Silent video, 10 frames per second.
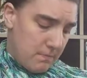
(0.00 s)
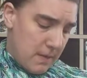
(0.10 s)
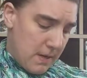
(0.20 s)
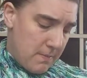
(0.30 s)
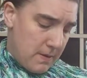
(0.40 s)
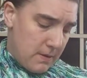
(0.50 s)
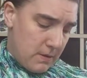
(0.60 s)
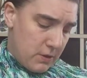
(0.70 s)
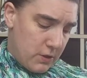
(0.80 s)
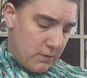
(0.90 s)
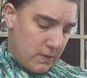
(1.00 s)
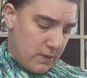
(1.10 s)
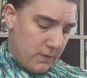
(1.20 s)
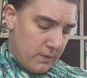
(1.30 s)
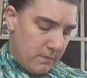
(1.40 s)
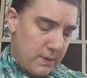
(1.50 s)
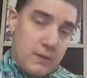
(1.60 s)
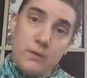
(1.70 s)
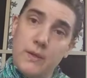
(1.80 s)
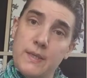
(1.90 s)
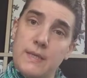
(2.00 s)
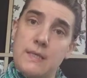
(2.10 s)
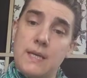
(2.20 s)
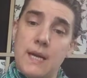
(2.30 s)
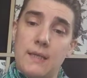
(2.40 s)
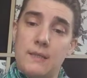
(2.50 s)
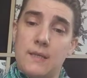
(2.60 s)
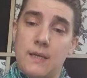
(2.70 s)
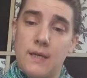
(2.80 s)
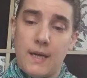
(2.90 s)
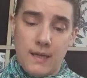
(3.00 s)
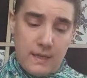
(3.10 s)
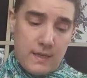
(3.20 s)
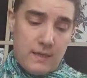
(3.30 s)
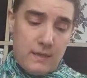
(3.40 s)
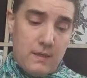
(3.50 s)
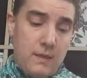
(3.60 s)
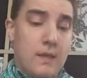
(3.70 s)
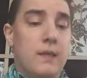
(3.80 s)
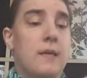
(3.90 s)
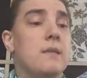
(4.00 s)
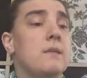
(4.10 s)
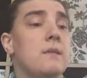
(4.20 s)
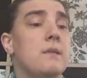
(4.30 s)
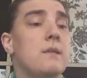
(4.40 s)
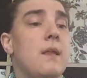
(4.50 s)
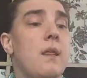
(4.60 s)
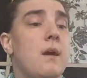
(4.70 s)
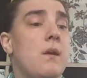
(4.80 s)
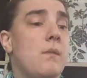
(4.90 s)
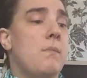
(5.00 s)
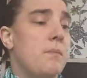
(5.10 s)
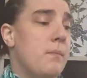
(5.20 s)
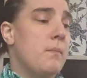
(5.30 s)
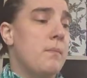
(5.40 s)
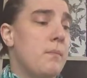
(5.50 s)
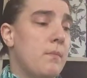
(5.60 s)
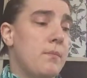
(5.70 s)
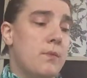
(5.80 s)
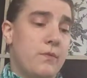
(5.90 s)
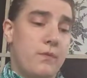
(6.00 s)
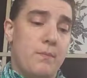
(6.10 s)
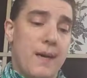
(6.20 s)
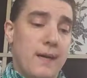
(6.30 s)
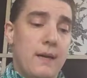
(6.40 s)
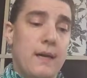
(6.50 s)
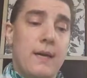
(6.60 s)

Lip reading: maybe she will be doing it, and then I can get another beautiful bag.